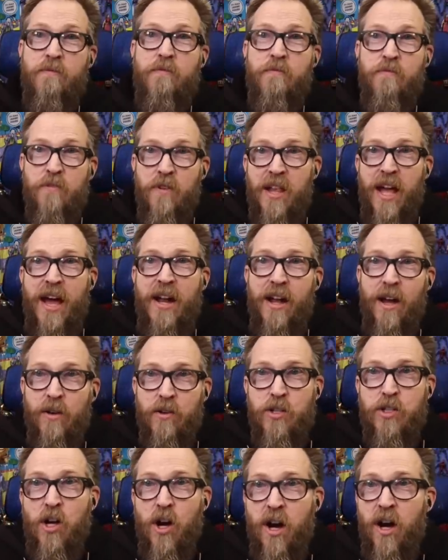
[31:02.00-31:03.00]
flat
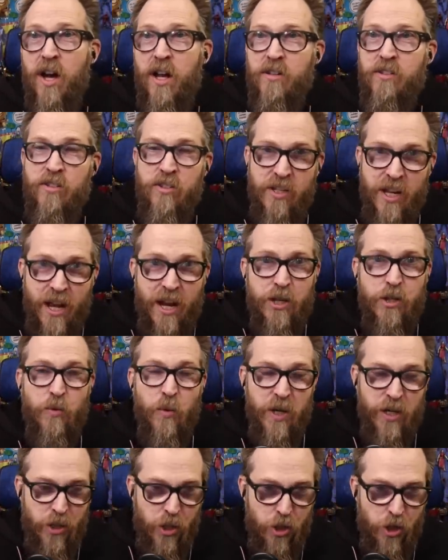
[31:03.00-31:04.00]
out Todd
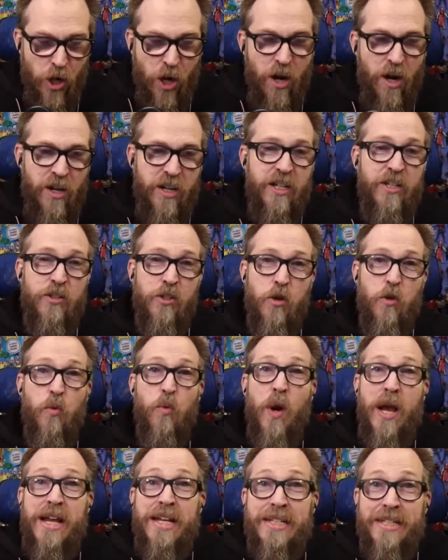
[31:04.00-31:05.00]
Stashwick Shaw is
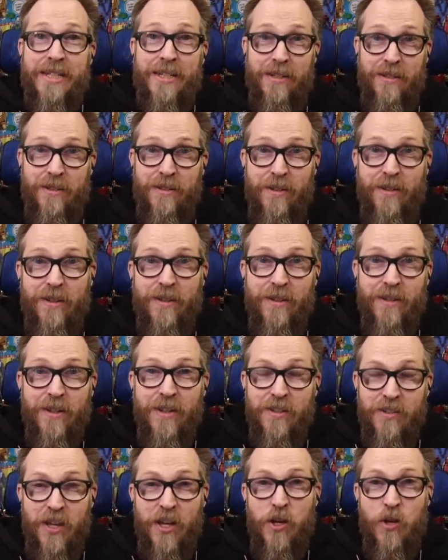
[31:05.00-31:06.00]
great.
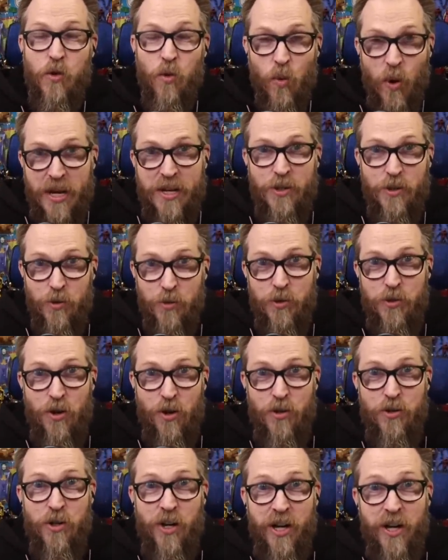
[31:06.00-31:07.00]
Is a great new
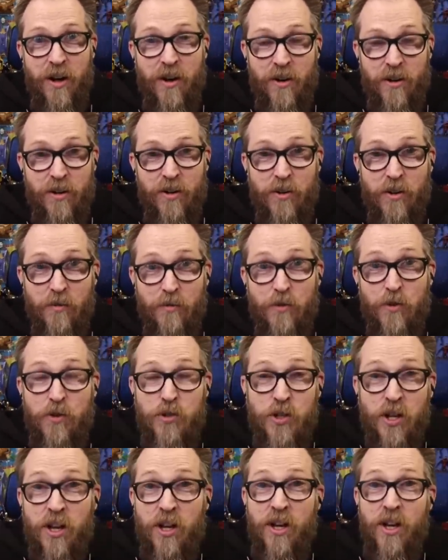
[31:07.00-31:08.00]
Star Trek character. The
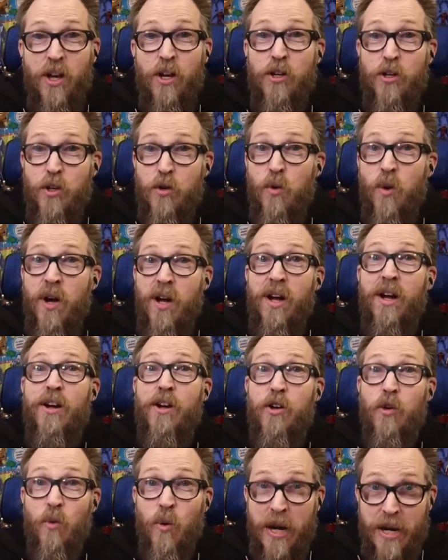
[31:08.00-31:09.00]
first new
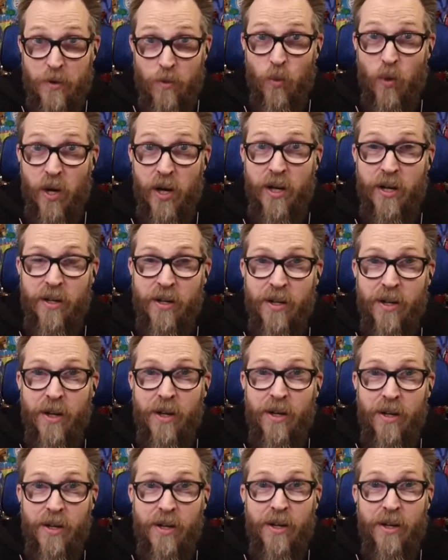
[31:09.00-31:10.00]
great one
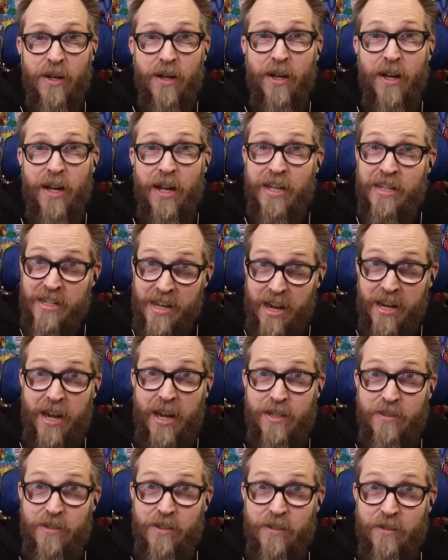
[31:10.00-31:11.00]
in
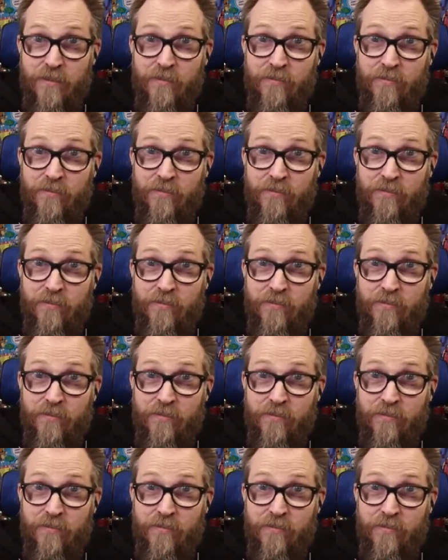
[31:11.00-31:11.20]
decades.